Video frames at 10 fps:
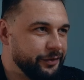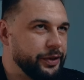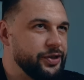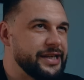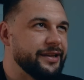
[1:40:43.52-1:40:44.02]
And
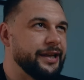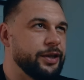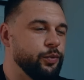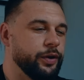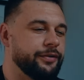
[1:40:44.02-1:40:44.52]
when you say like
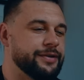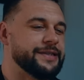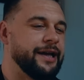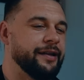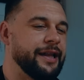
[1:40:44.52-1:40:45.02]
you want a
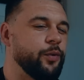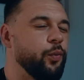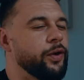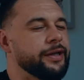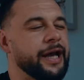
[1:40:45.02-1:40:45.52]
result, like
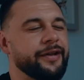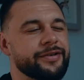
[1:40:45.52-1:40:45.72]
what kind